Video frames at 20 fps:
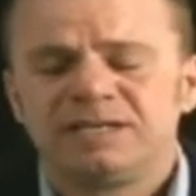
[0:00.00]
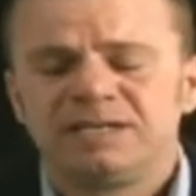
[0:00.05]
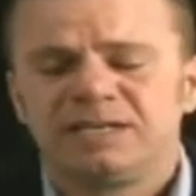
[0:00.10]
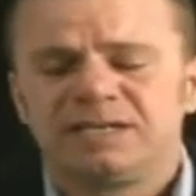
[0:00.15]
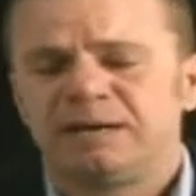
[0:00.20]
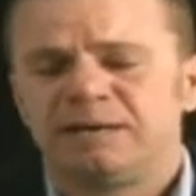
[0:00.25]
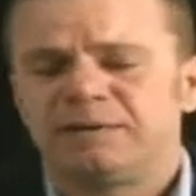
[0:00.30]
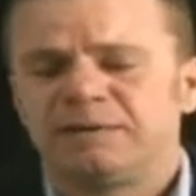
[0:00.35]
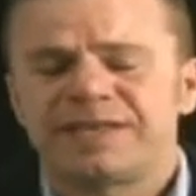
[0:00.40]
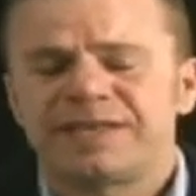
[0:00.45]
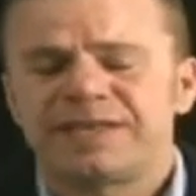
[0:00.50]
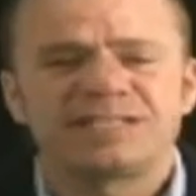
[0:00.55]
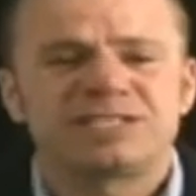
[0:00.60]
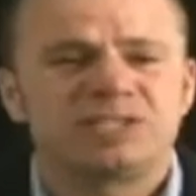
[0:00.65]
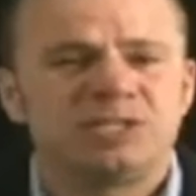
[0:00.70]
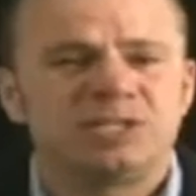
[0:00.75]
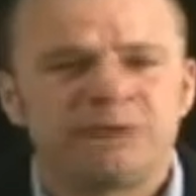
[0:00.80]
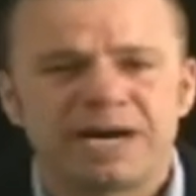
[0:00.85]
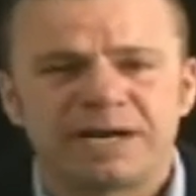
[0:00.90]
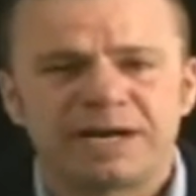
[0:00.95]
If
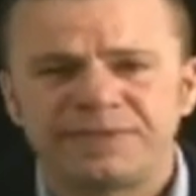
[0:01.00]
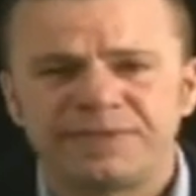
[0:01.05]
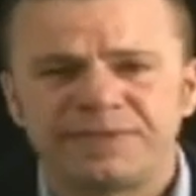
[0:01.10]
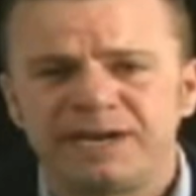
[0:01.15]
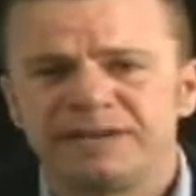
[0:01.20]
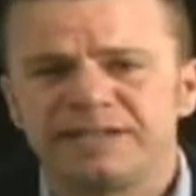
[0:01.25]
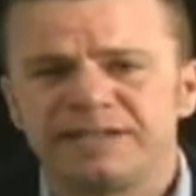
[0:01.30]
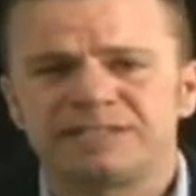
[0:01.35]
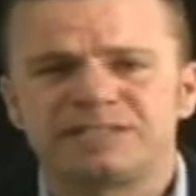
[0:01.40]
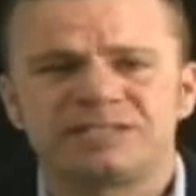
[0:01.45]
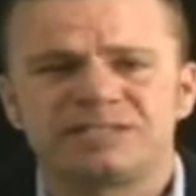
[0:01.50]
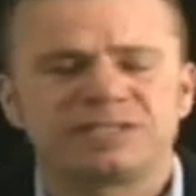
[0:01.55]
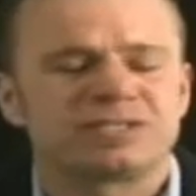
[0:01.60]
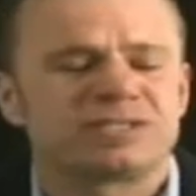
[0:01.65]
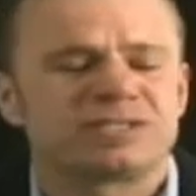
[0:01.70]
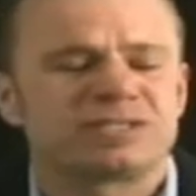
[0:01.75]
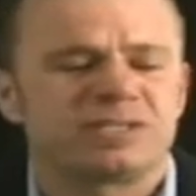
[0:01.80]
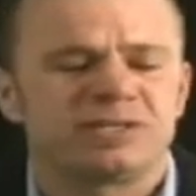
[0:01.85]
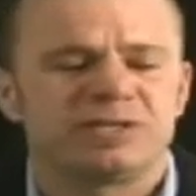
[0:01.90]
that's you out there that's just,